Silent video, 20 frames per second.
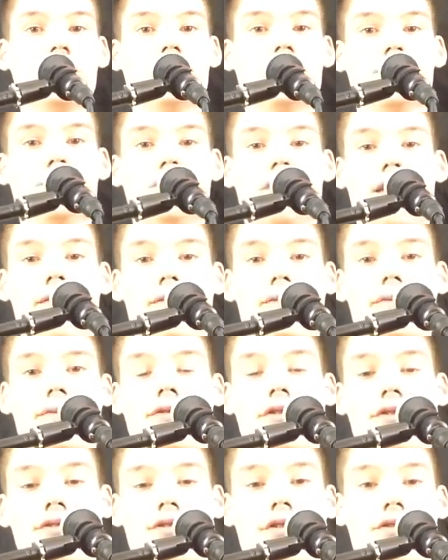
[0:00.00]
you have
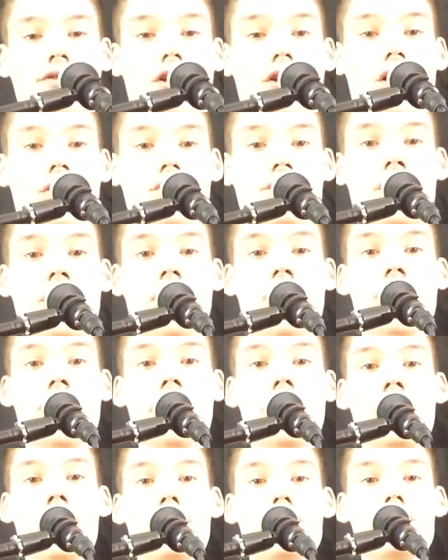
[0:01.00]
just the soft
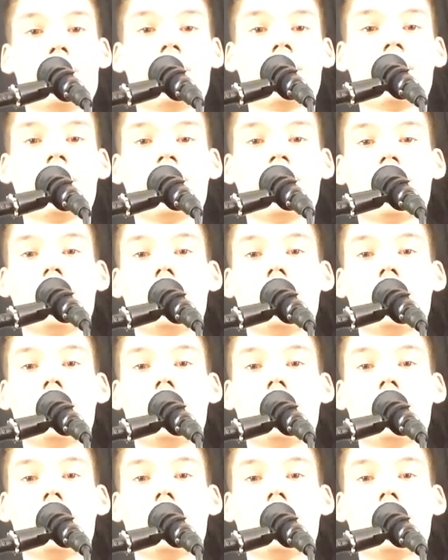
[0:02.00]
pss,